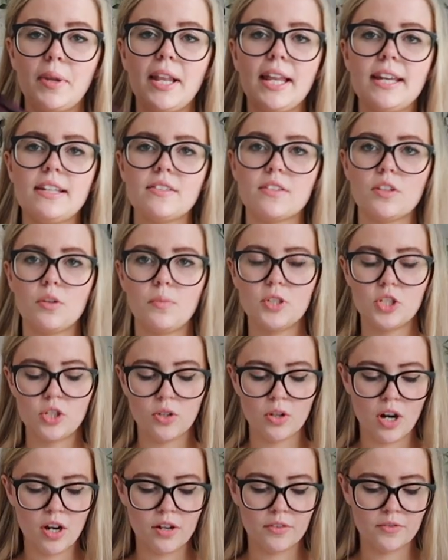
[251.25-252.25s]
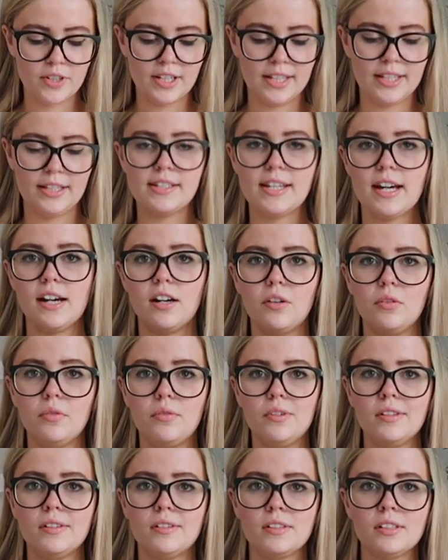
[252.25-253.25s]
playsuit, which you can't really tell
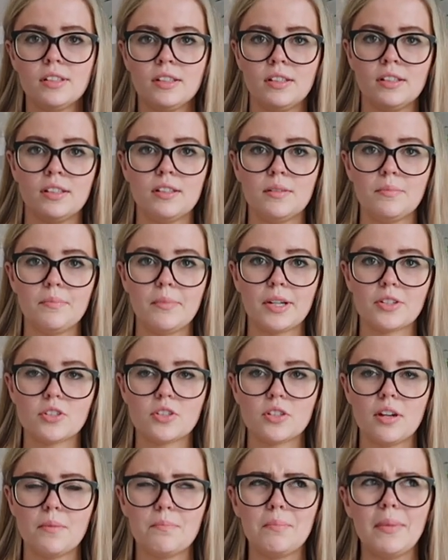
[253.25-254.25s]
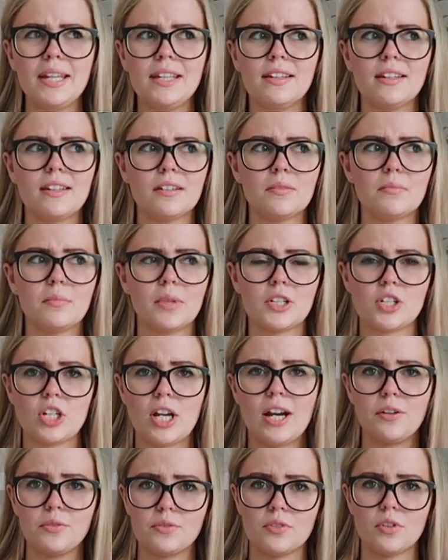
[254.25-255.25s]
much make much
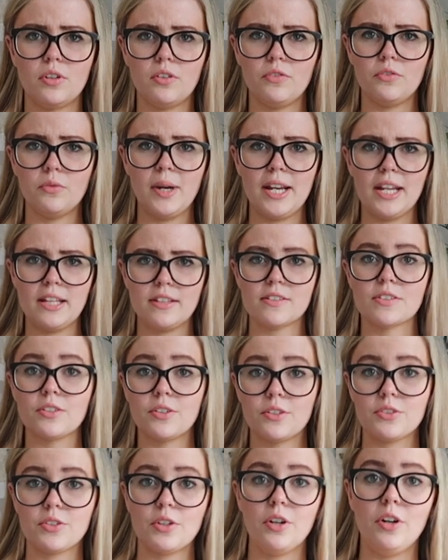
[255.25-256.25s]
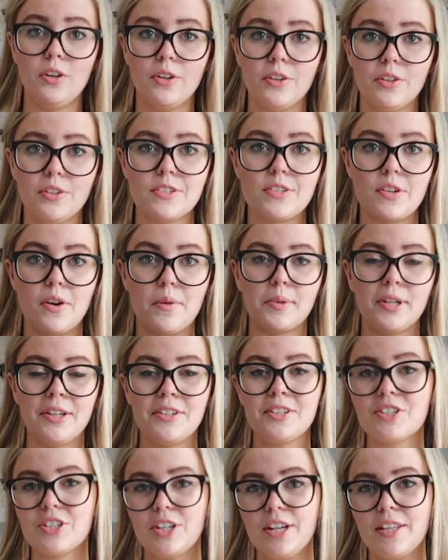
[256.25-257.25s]
out of when it's not on so I'm
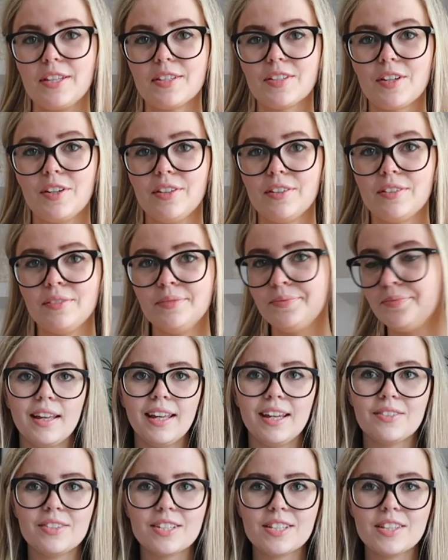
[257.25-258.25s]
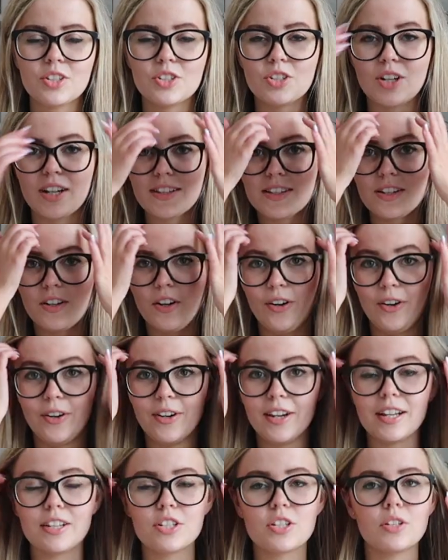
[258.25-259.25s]
going to try this on. Here is the dress
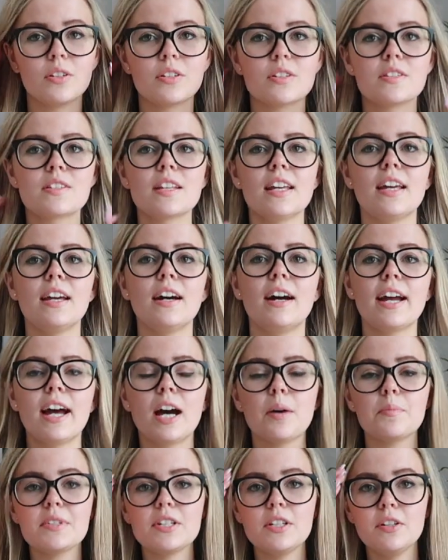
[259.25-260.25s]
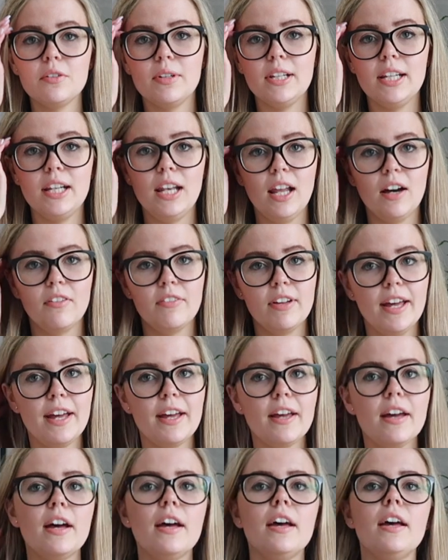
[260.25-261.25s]
on as you can see I absolutely love
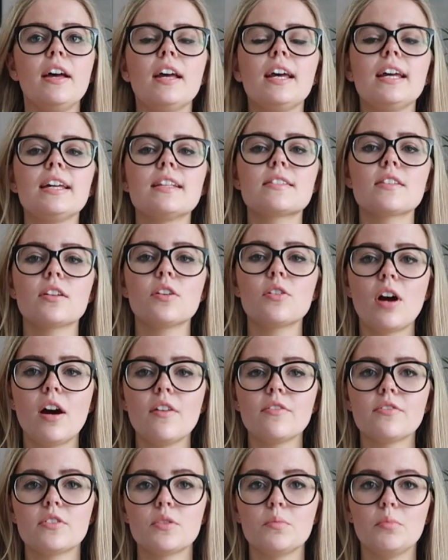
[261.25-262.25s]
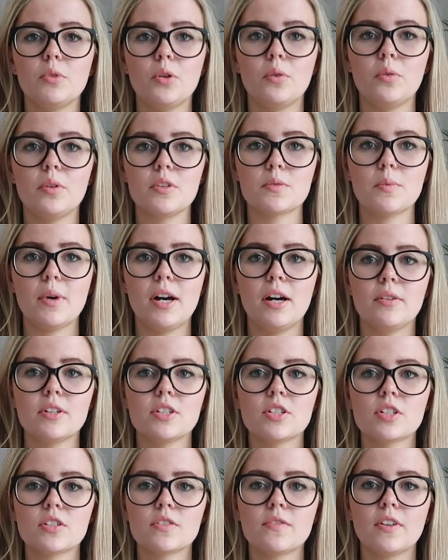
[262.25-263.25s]
it. It's so comfortable as well
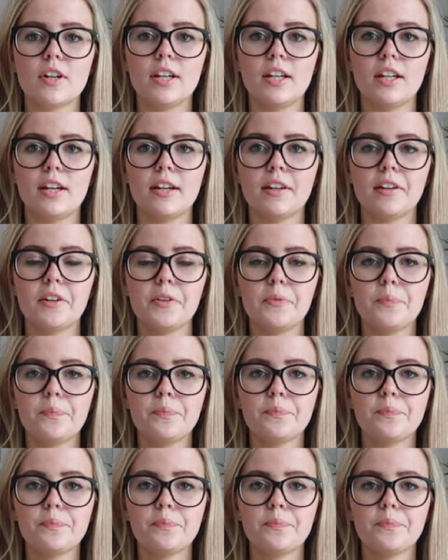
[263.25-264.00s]
it's just very like